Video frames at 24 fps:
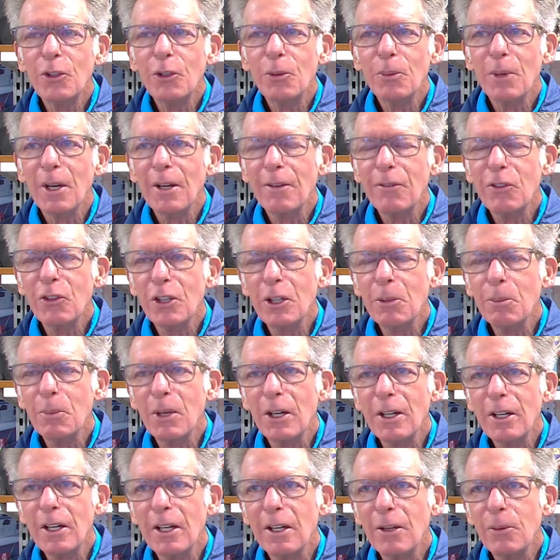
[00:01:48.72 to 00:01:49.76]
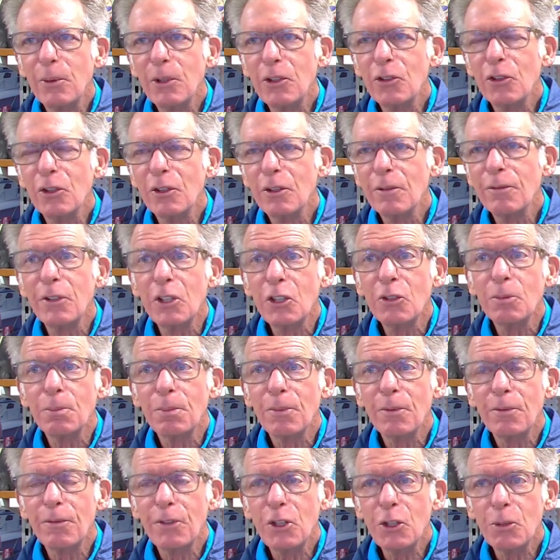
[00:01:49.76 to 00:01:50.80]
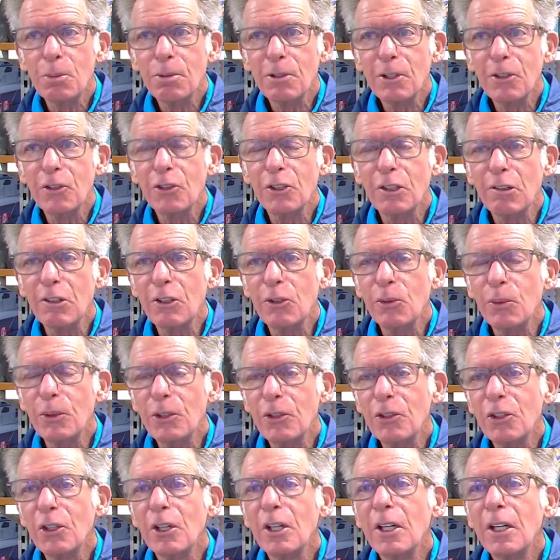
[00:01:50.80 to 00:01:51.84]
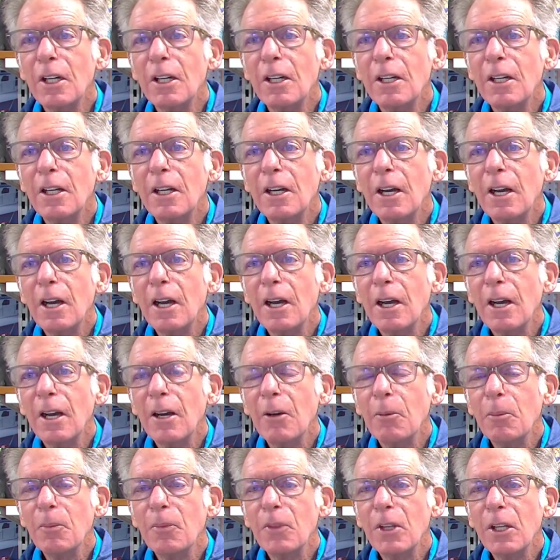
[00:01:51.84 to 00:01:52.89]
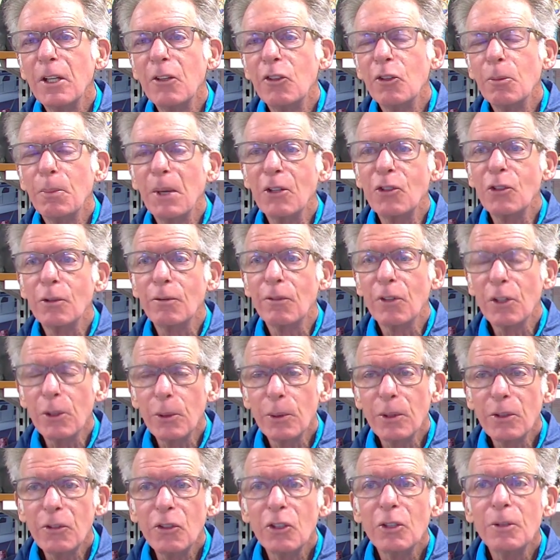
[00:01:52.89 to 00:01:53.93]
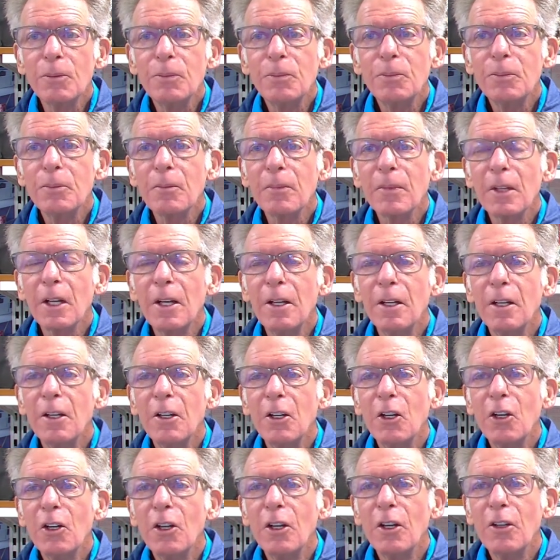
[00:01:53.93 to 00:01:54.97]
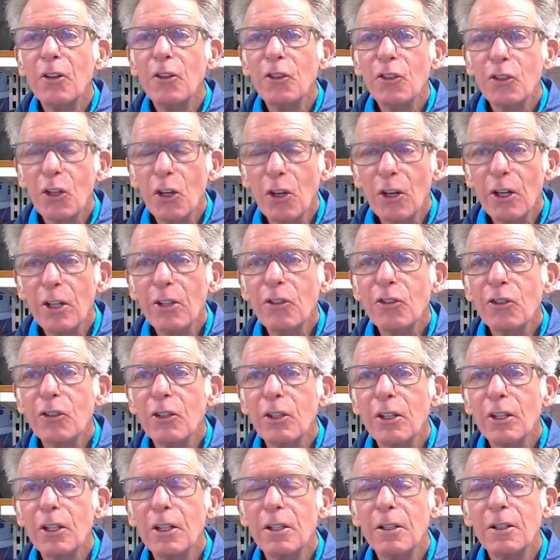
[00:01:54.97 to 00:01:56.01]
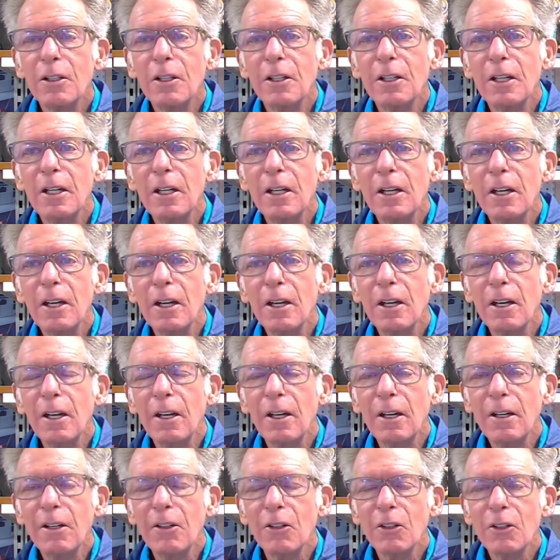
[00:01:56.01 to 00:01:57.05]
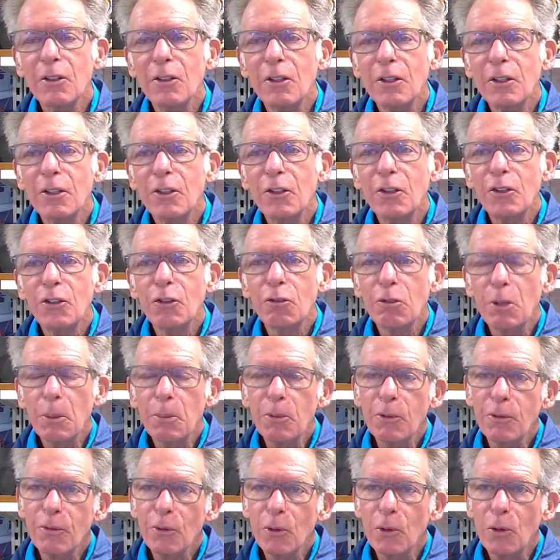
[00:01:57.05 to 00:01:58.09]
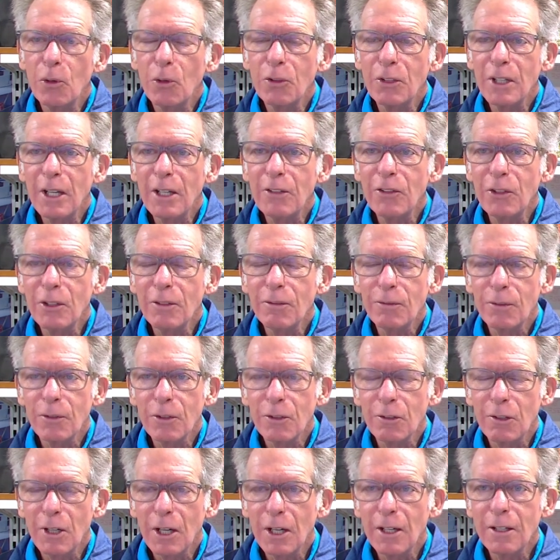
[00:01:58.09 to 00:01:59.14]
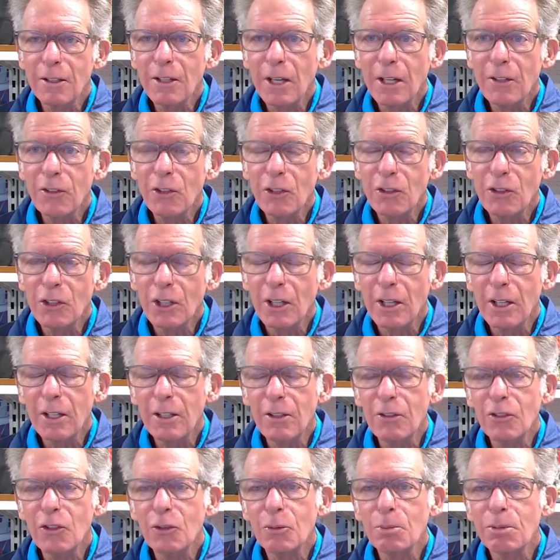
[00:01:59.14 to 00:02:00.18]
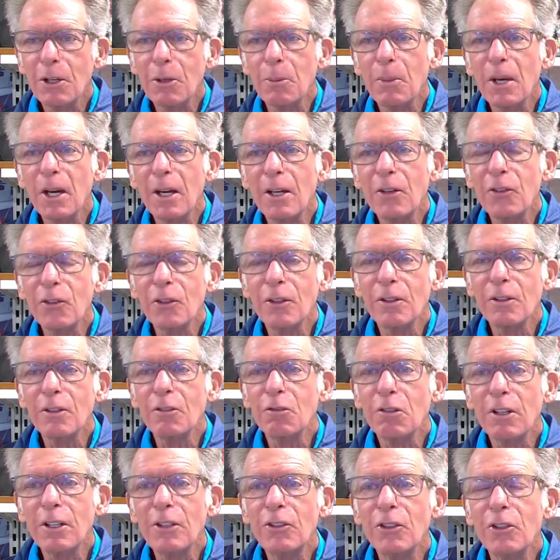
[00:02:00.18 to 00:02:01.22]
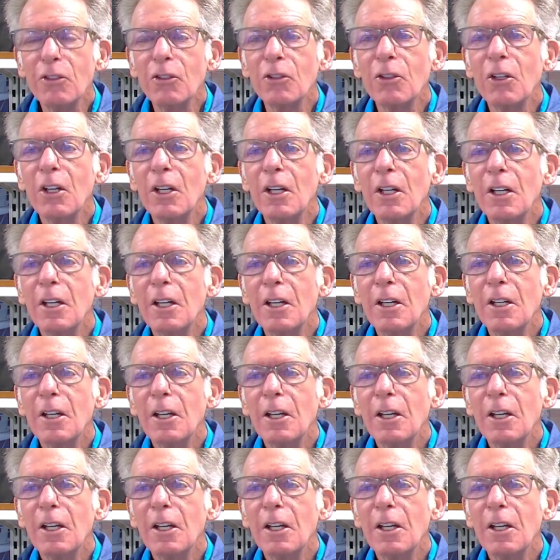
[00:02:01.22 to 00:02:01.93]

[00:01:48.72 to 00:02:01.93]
which you may have seen by now, which are the Fishprint series, which is a bunch of lures, skirts, and strips for daisy chains, spreader bars, and dredges.